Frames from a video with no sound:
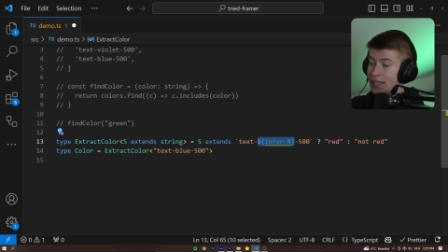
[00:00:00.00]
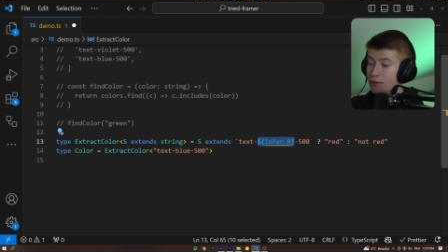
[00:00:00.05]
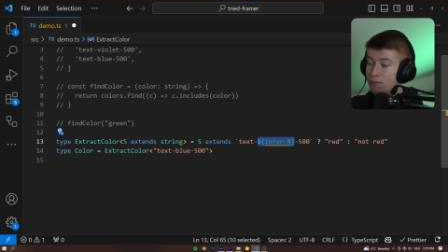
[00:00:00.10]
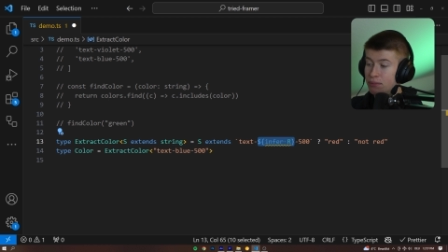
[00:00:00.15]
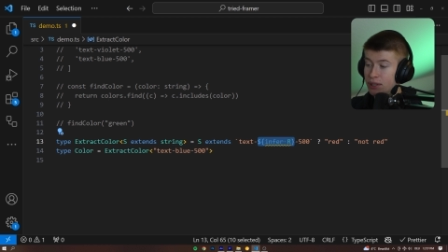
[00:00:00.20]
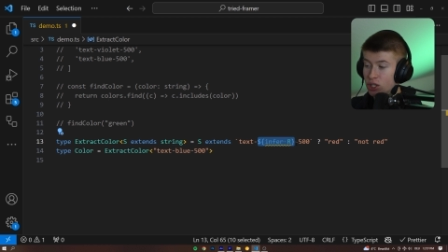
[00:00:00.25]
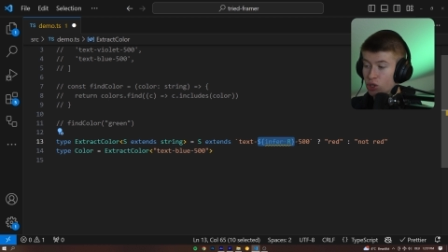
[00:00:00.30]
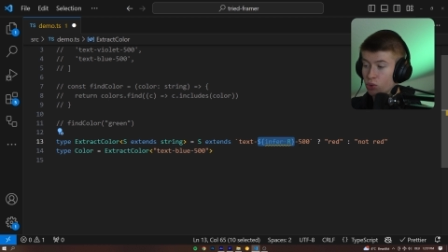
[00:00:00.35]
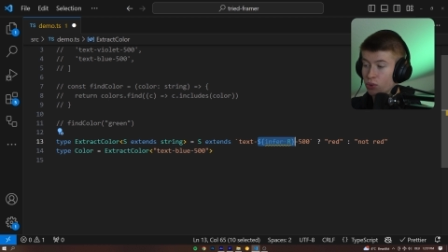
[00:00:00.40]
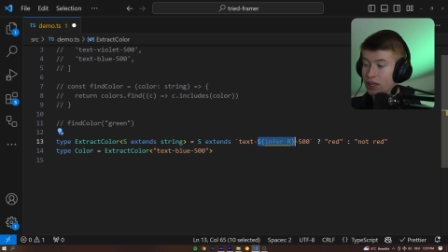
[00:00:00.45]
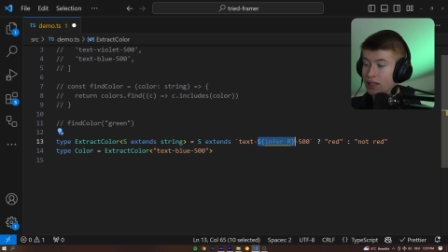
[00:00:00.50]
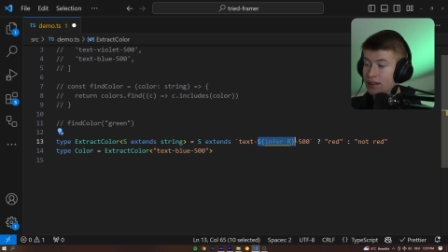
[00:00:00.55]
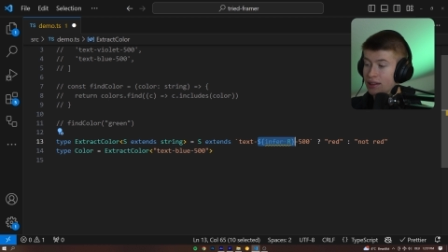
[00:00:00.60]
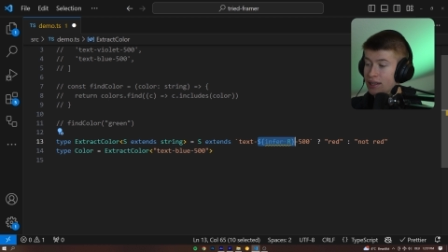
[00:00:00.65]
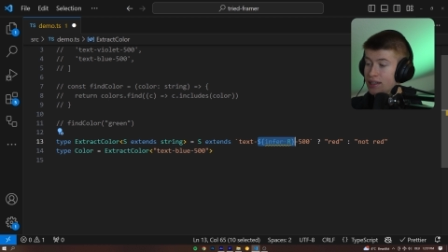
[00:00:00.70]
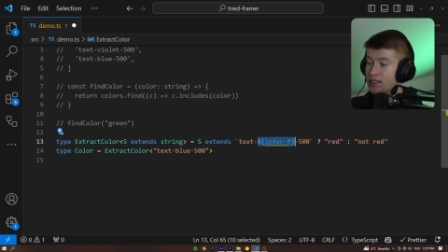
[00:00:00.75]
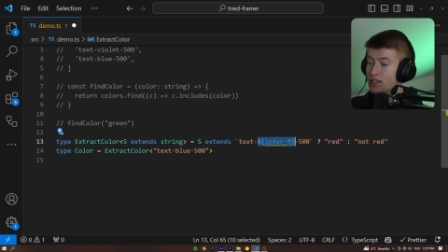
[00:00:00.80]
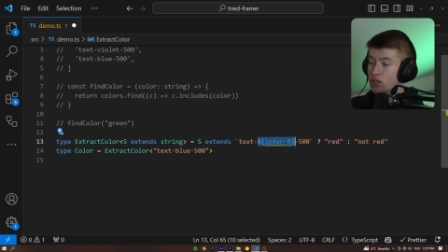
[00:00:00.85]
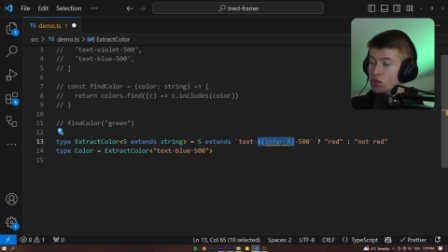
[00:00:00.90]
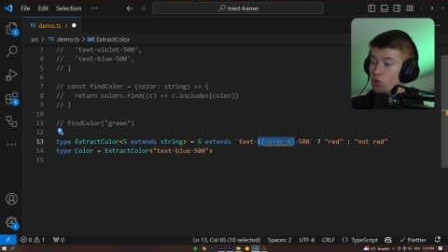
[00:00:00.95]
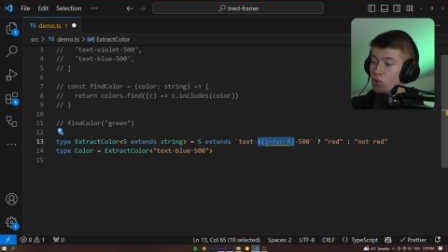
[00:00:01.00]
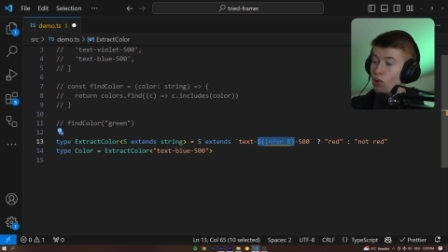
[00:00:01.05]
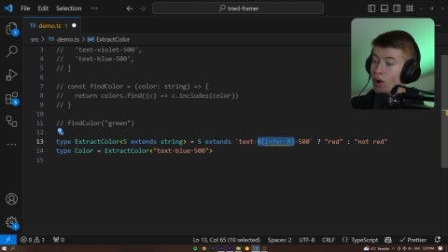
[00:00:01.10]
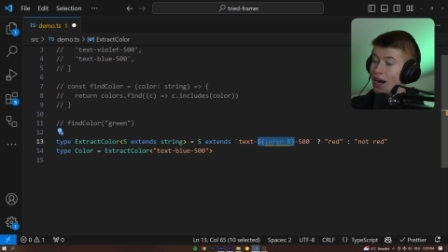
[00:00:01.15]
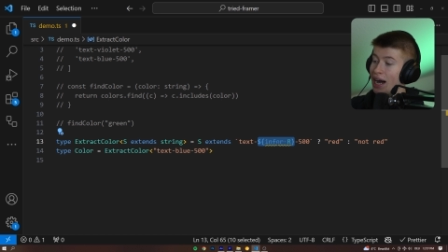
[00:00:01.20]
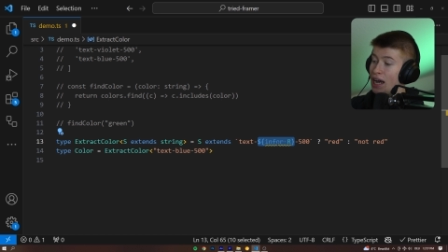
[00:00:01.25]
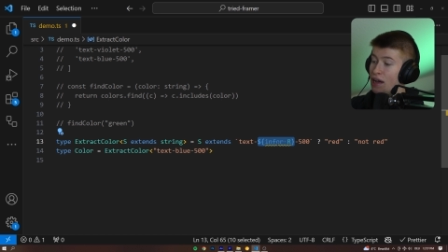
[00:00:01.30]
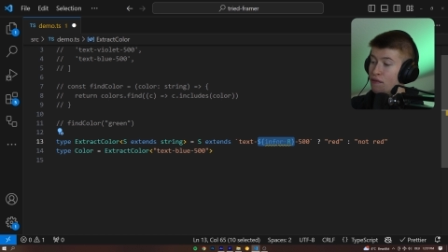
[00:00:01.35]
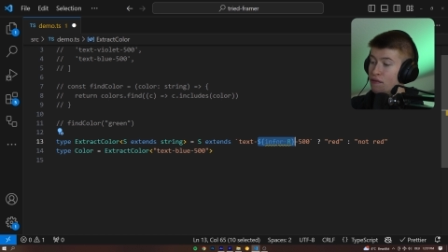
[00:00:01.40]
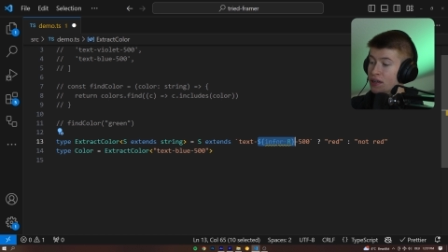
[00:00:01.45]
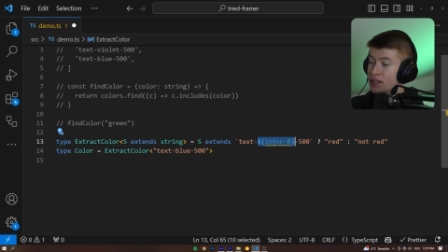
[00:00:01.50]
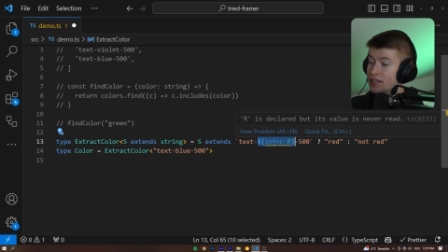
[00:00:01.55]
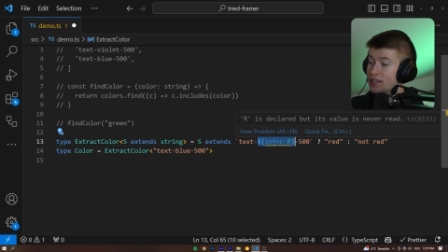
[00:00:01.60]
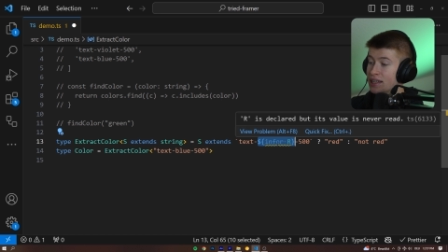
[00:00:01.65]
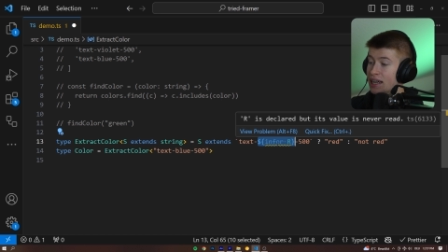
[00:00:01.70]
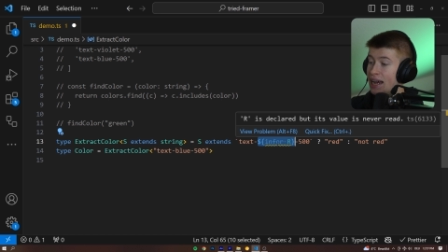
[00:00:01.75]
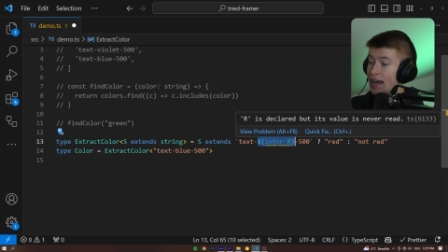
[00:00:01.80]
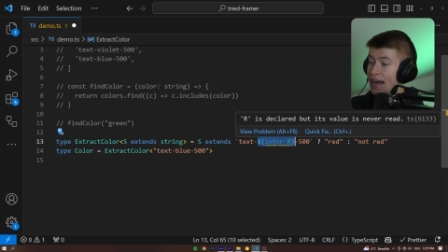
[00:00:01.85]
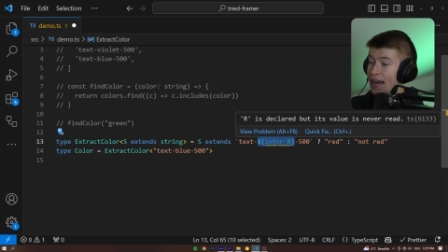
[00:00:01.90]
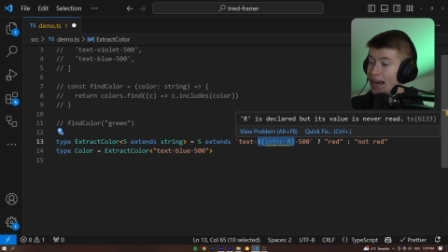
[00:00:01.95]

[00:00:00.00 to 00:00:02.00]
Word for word: in between these two hyphens